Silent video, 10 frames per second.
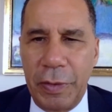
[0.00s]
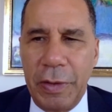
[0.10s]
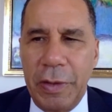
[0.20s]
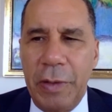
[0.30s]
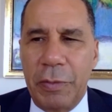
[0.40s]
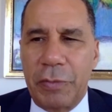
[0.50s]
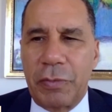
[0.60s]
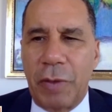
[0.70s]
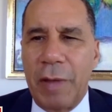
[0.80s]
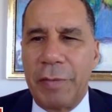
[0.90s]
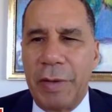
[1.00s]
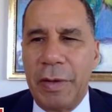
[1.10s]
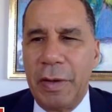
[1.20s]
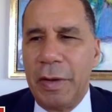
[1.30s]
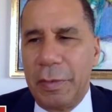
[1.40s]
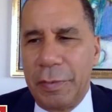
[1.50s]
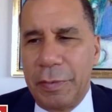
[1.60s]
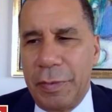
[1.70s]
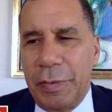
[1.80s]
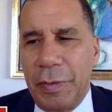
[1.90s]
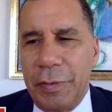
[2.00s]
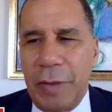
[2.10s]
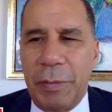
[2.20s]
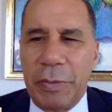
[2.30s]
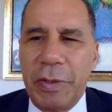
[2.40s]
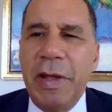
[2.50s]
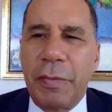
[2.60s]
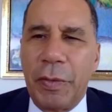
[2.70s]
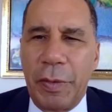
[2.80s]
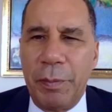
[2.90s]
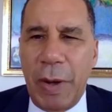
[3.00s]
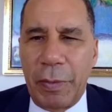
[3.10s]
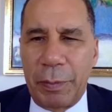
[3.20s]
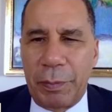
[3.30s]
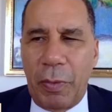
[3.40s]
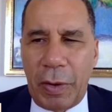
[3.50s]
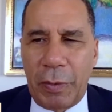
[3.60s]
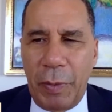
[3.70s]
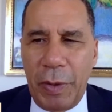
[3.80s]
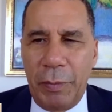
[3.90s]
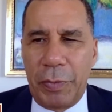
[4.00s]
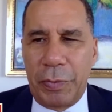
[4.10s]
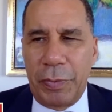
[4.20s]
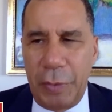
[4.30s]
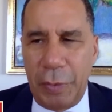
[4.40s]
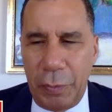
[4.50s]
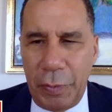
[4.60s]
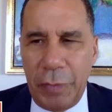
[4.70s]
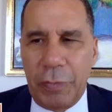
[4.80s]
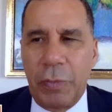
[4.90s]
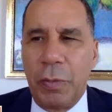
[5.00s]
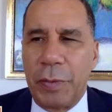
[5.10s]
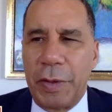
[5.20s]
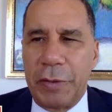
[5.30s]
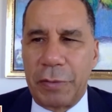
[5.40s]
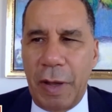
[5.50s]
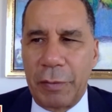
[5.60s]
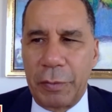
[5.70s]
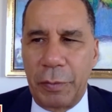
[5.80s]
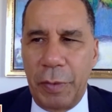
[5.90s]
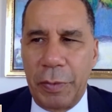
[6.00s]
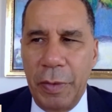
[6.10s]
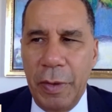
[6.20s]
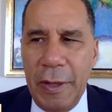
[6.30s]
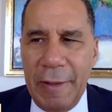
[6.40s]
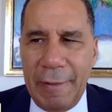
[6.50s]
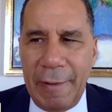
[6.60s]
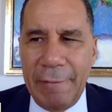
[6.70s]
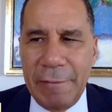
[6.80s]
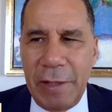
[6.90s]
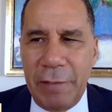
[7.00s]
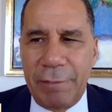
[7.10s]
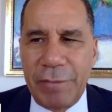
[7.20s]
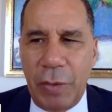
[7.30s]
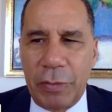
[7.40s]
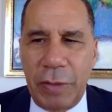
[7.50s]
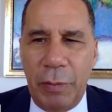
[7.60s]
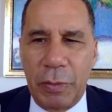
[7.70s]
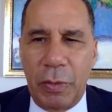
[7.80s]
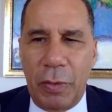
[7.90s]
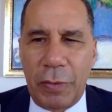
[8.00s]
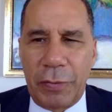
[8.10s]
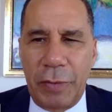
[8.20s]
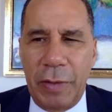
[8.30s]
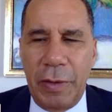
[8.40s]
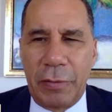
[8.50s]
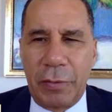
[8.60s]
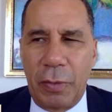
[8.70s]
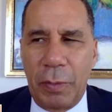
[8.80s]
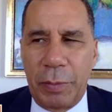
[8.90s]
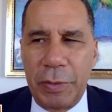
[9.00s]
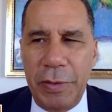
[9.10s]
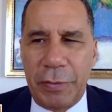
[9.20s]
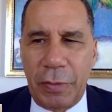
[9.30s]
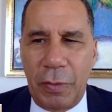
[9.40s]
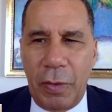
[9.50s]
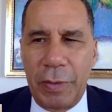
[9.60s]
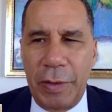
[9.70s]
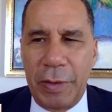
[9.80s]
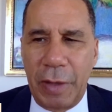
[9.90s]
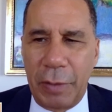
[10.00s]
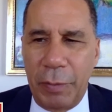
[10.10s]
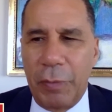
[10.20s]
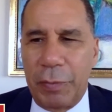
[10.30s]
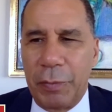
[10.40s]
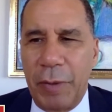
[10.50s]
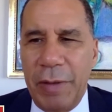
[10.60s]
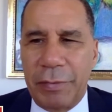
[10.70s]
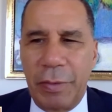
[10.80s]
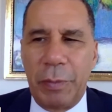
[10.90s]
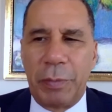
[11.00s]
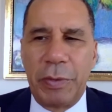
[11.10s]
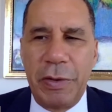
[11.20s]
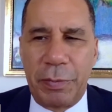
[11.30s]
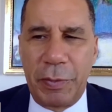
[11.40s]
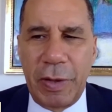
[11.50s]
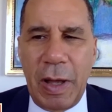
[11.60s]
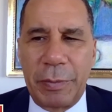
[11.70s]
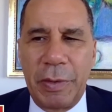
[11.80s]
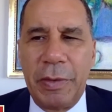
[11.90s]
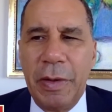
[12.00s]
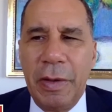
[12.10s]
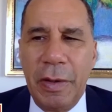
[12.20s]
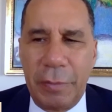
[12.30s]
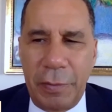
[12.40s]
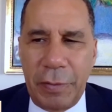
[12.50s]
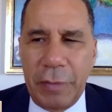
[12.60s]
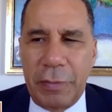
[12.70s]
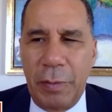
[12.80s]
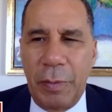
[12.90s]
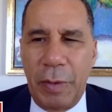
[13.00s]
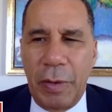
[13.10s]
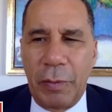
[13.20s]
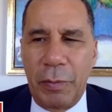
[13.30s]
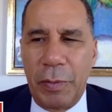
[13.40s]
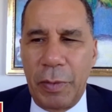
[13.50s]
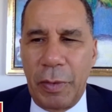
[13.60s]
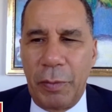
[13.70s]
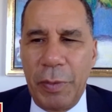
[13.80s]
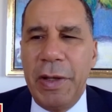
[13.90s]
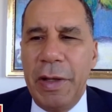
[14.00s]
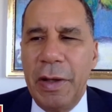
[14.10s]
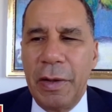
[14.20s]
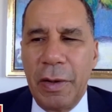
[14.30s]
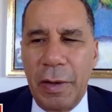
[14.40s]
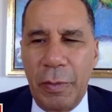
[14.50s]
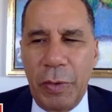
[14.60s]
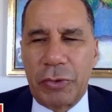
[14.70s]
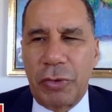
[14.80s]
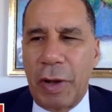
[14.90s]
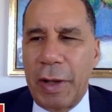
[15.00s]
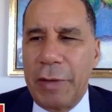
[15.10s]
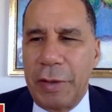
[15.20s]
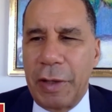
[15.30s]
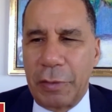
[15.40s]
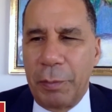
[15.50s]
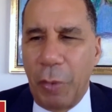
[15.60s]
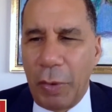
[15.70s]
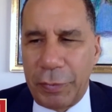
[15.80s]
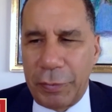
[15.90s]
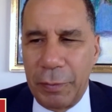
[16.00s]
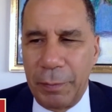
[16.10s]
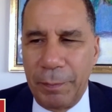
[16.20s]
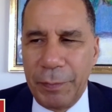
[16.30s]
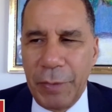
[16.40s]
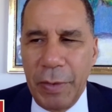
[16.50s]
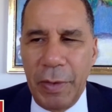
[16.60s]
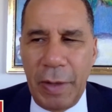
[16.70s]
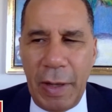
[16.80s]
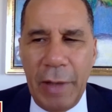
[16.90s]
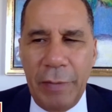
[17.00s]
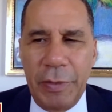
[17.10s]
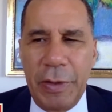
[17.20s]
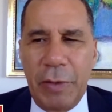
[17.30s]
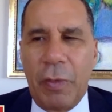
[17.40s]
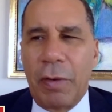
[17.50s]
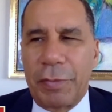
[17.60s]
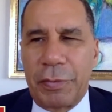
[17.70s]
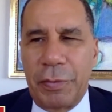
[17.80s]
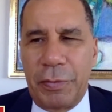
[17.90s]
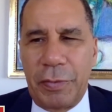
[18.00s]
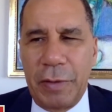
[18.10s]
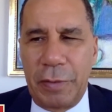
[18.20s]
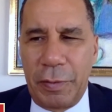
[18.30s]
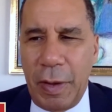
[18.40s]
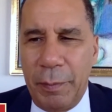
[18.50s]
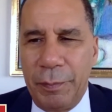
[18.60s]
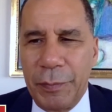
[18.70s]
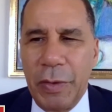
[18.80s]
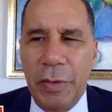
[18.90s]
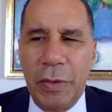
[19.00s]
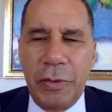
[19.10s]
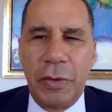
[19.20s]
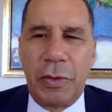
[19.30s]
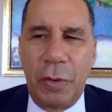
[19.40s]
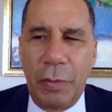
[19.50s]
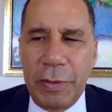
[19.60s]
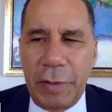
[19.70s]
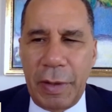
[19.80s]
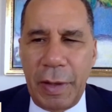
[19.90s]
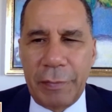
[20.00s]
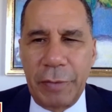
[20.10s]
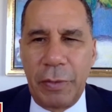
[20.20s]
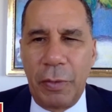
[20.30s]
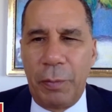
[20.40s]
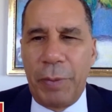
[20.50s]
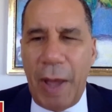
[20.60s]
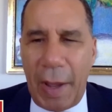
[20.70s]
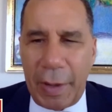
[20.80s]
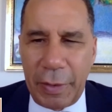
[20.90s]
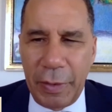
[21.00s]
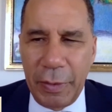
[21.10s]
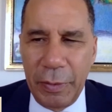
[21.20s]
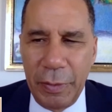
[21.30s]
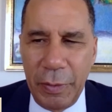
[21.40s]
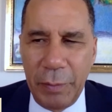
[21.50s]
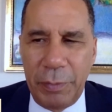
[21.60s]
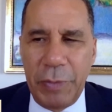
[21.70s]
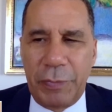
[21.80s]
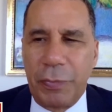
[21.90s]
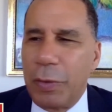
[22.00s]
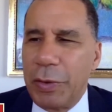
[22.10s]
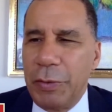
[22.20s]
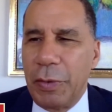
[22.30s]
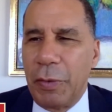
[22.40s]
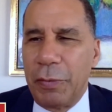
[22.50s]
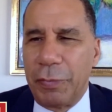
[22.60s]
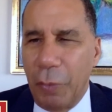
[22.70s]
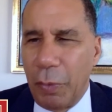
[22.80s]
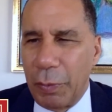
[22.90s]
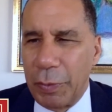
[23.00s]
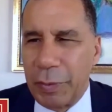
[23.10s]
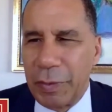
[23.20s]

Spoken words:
He was driving, they believe, on the Merritt Parkway with his group that he traveled with, and they felt they were lost, and they saw a police car. They kind of went over and waved to him. The policeman stopped, and they said to him, we're trying to get to Boston. And the officer said to them, you're going to have to go back before you go forward.